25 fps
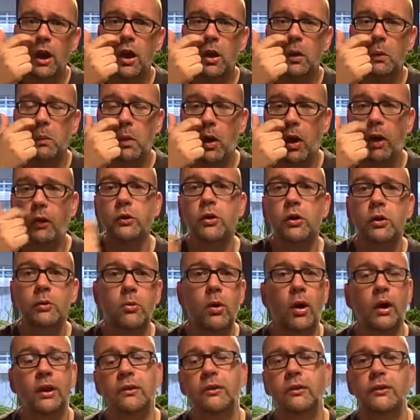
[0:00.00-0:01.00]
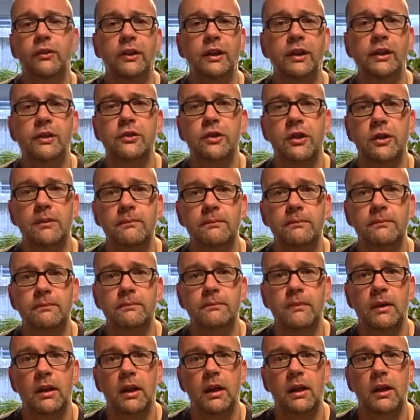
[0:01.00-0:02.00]
While you're micro-teaching,
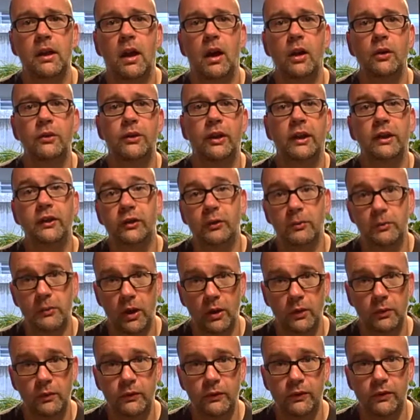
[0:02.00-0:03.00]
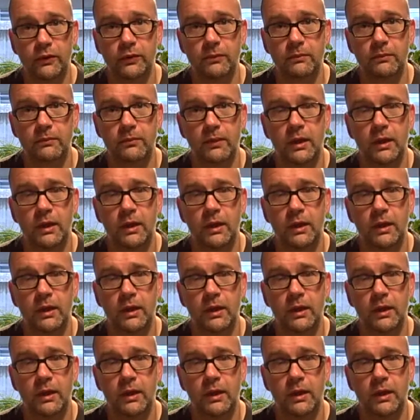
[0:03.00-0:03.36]
I'll take some notes